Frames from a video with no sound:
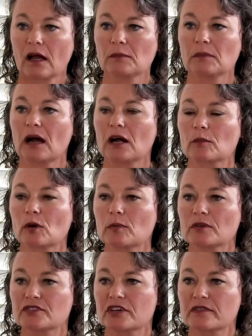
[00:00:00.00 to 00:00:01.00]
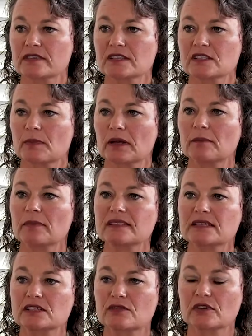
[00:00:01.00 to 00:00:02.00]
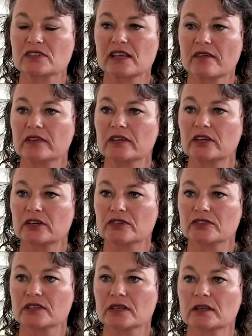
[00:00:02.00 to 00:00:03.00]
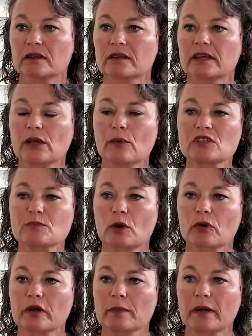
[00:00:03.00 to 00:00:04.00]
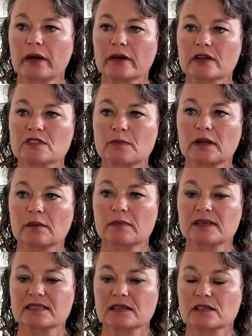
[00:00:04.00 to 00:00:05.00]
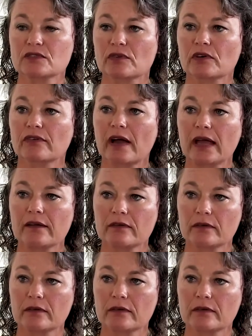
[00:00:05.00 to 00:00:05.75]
Our mobile service has been in business for 7 years, and Key West Boat Repair has been in business for 5.